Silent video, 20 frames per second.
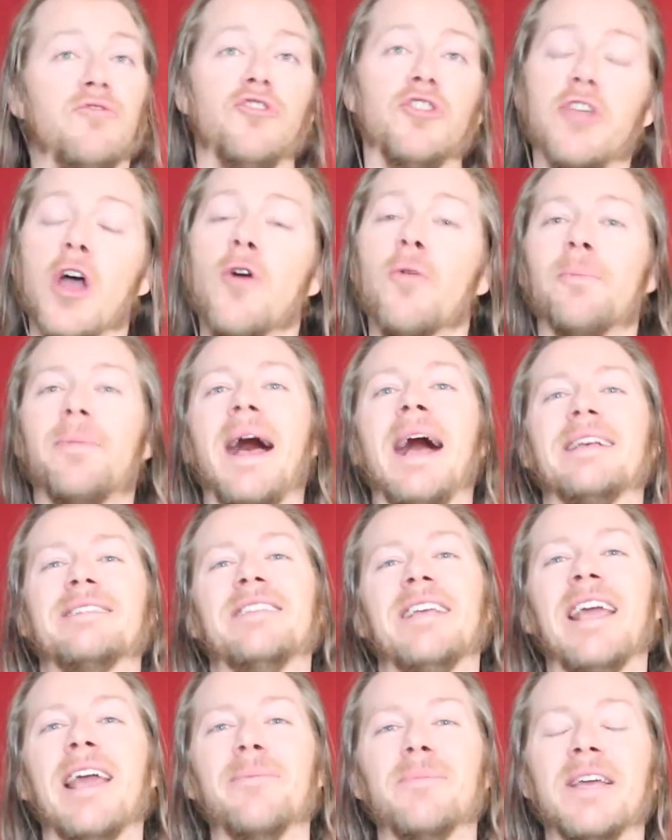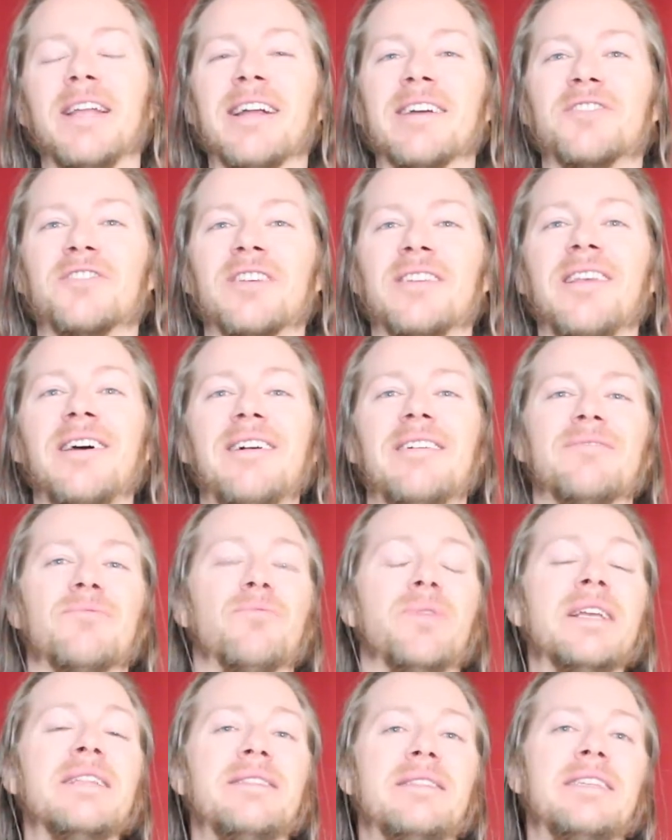don't pass the ammunition,
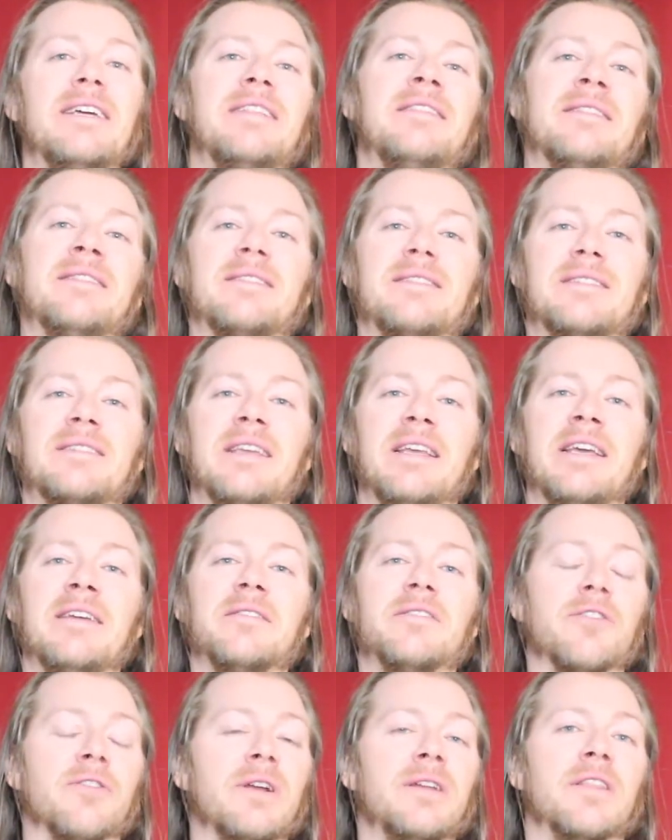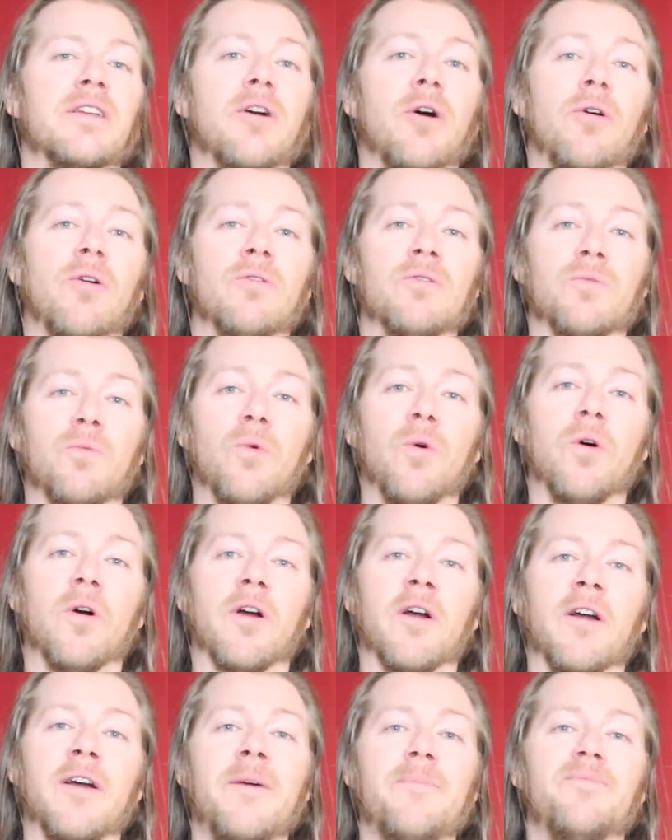we didn't see during the Cold
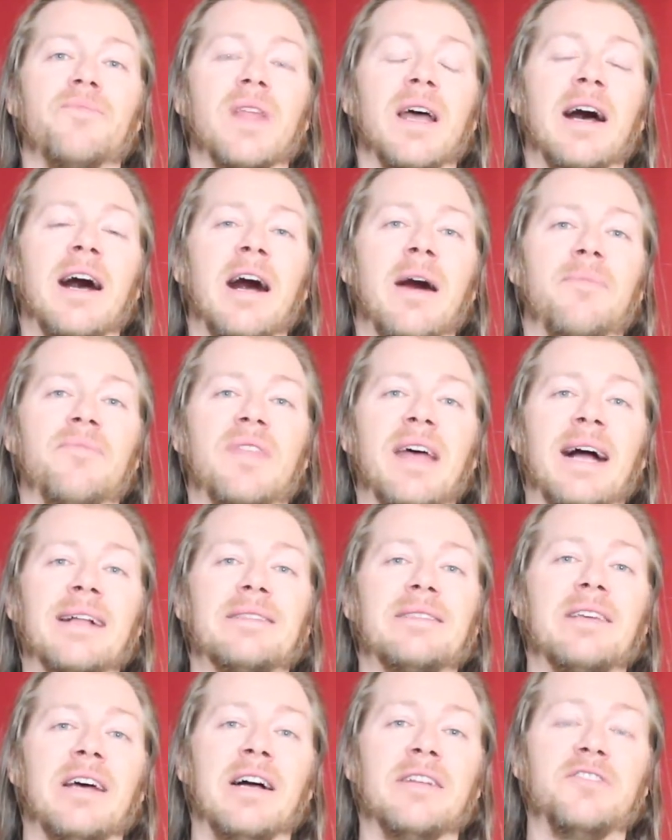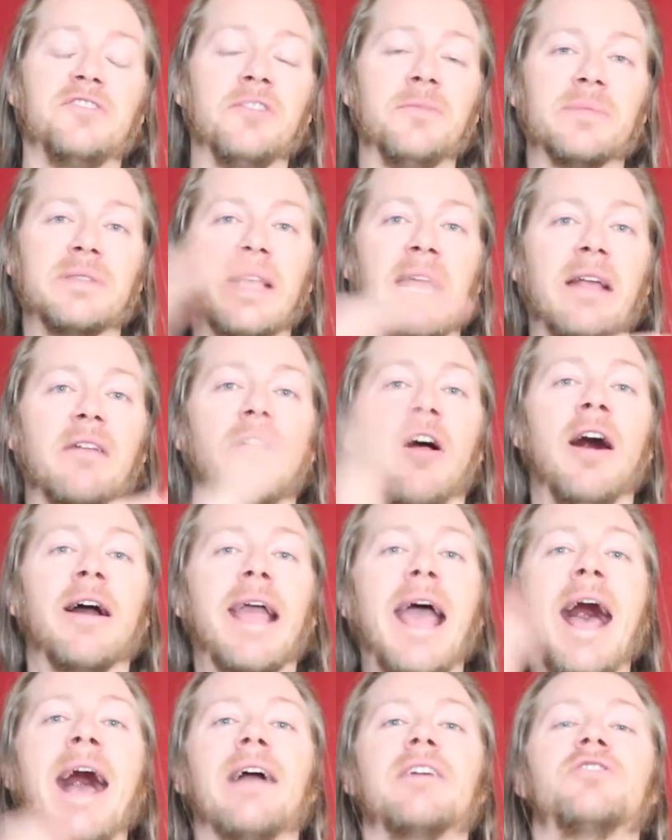War that doomsday
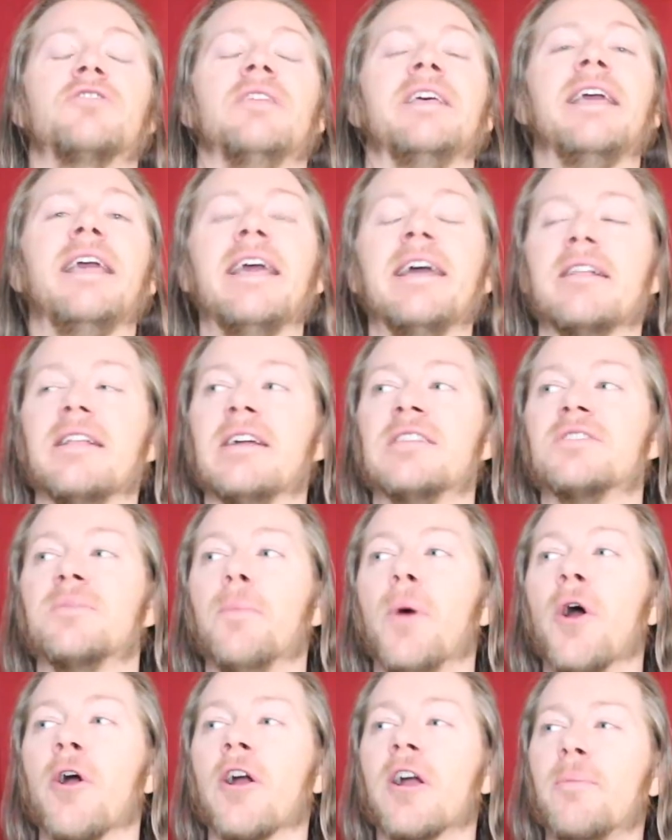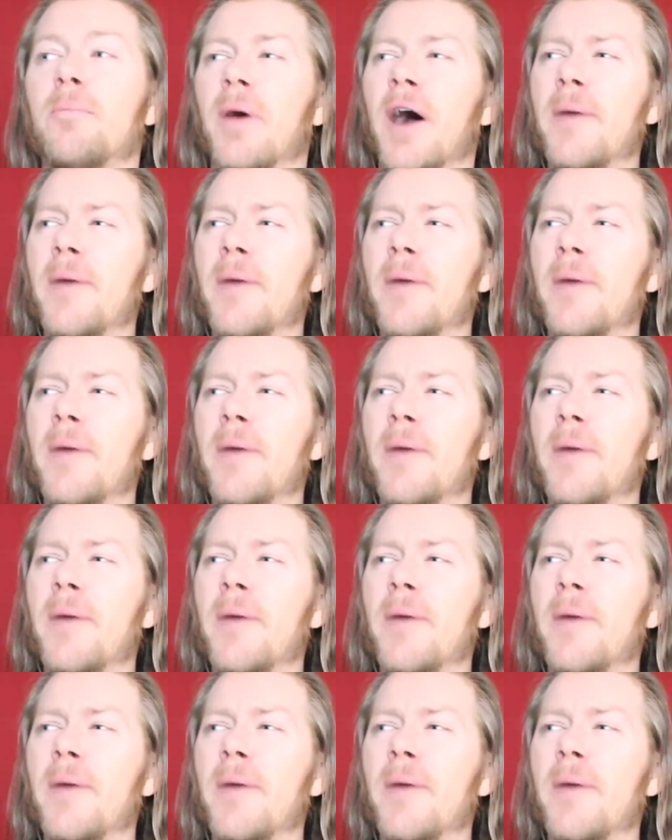clock actually hit its mark.